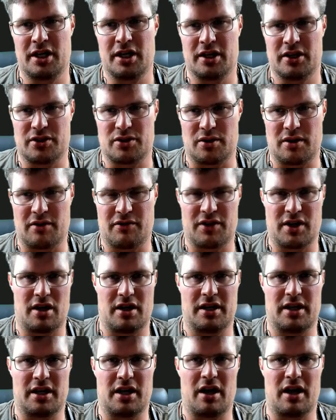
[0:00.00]
so if
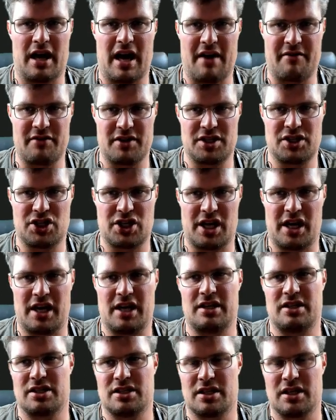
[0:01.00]
they haven't
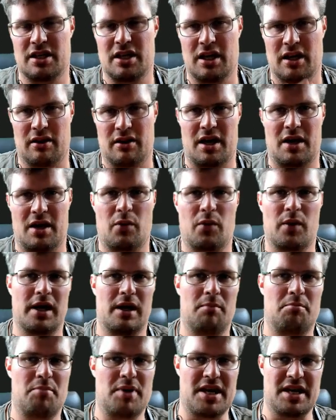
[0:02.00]
changed, they
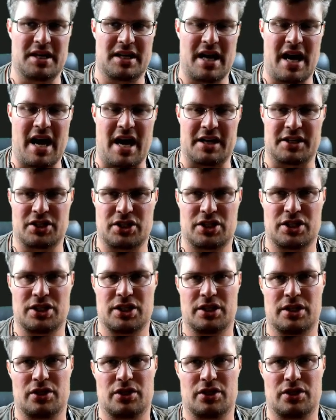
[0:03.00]
will be cached.